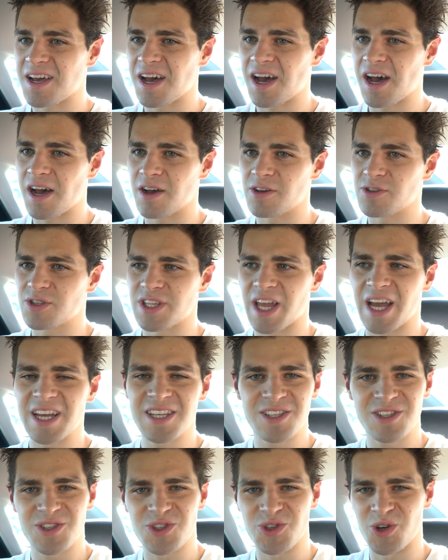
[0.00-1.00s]
It was
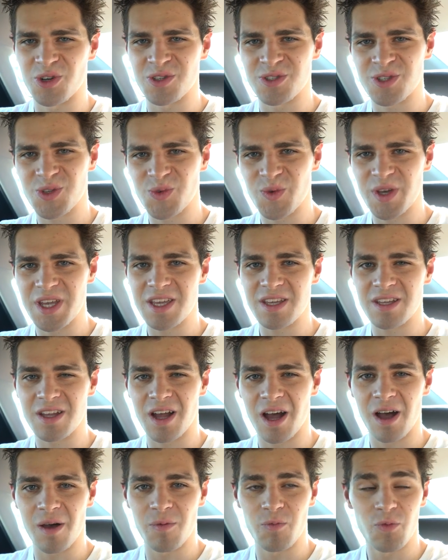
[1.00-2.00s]
nice, short and sweet.
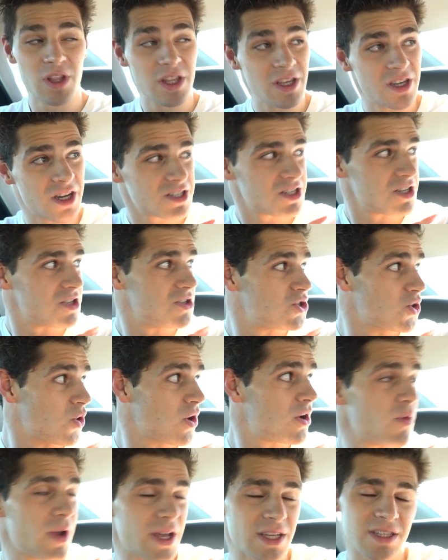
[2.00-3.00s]
Really actually
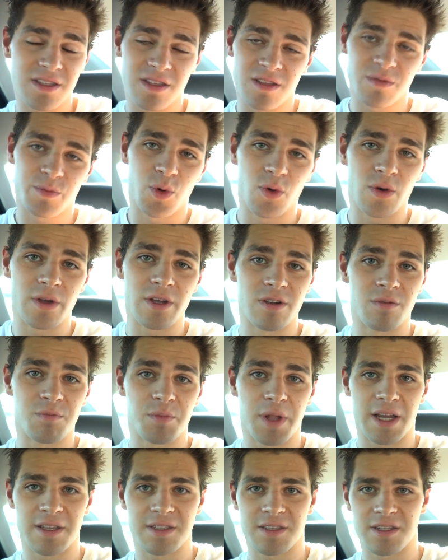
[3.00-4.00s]
enjoyed racing in the pool here in
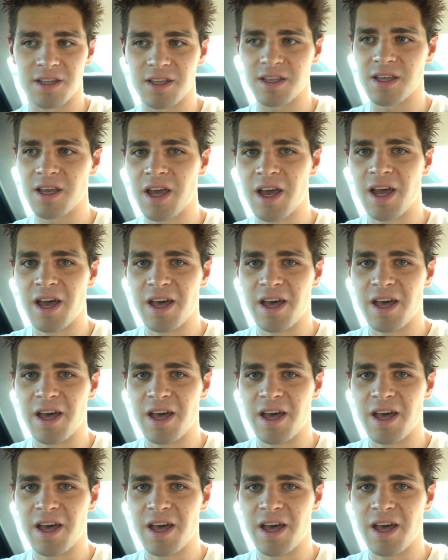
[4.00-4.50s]
Platte City.